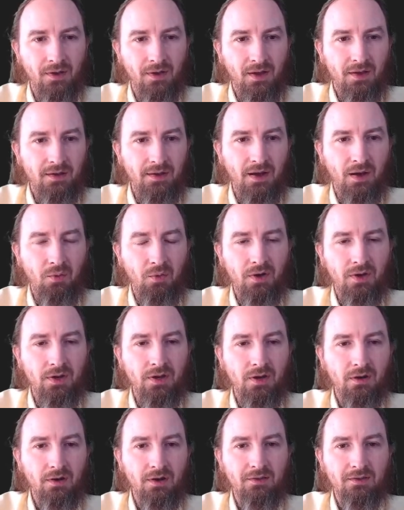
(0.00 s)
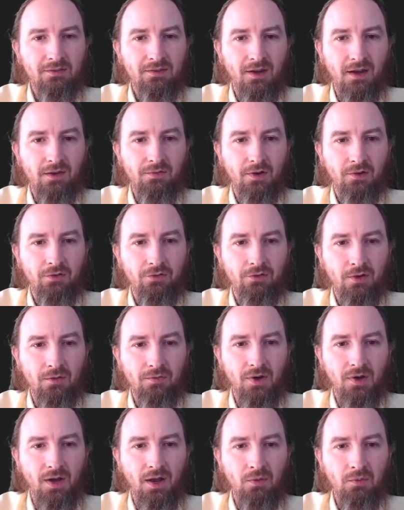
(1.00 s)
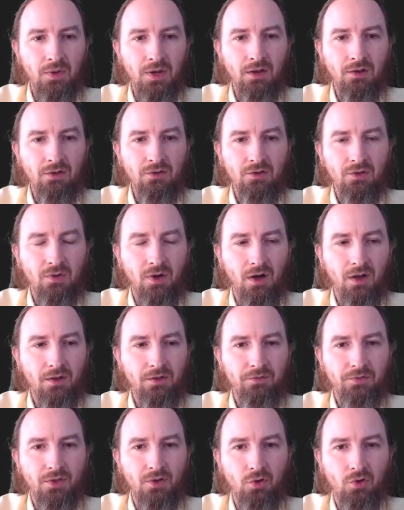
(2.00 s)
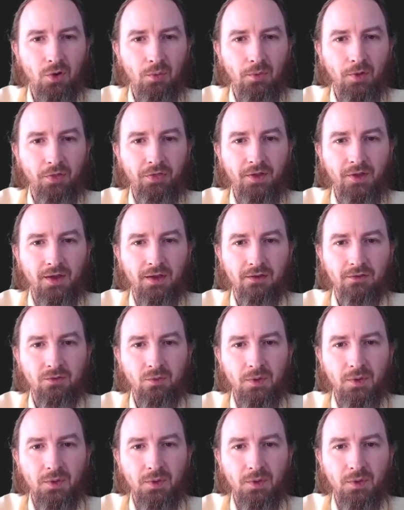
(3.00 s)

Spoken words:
Now we're here inside of our server and we can do all of the normal things.